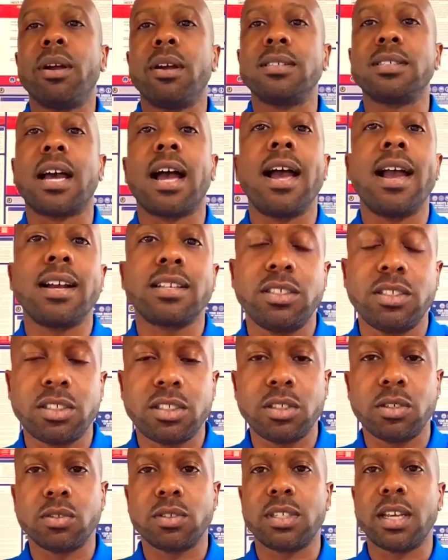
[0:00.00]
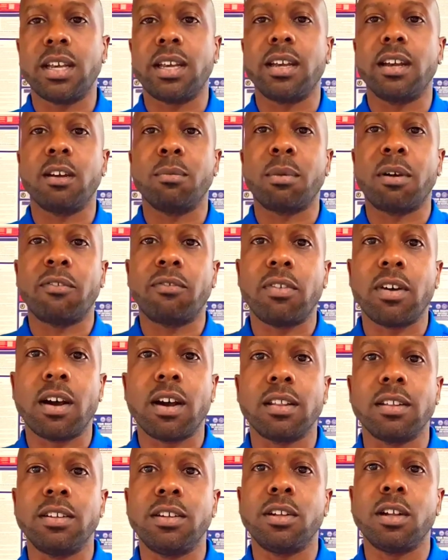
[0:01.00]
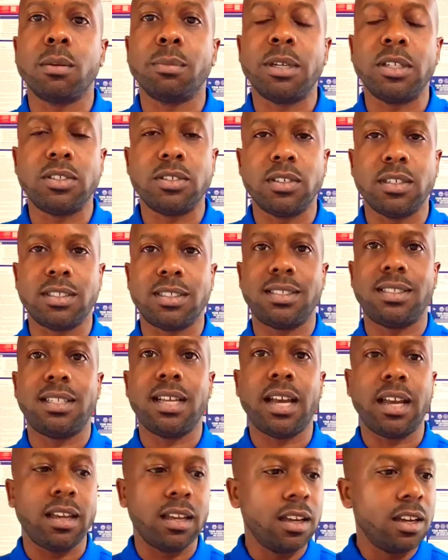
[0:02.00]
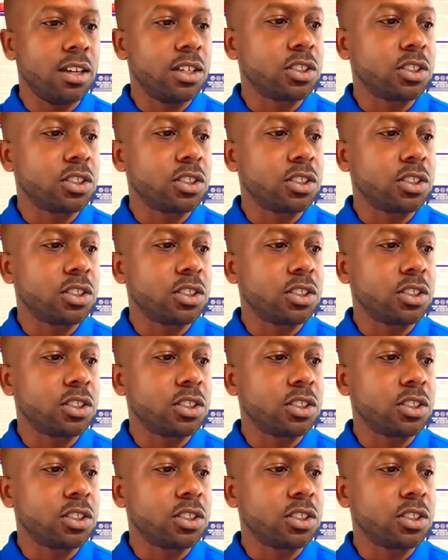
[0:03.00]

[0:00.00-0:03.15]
parents. I actually still take care of my father, you know what I mean, to this day.